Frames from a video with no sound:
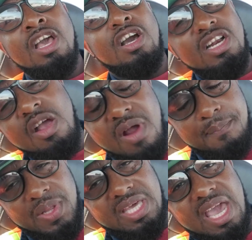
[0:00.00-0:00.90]
Could they
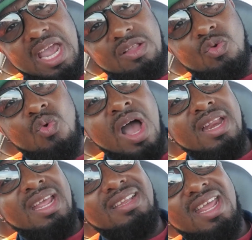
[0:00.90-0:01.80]
replicate
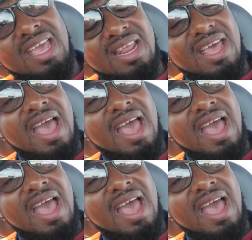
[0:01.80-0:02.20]
what they did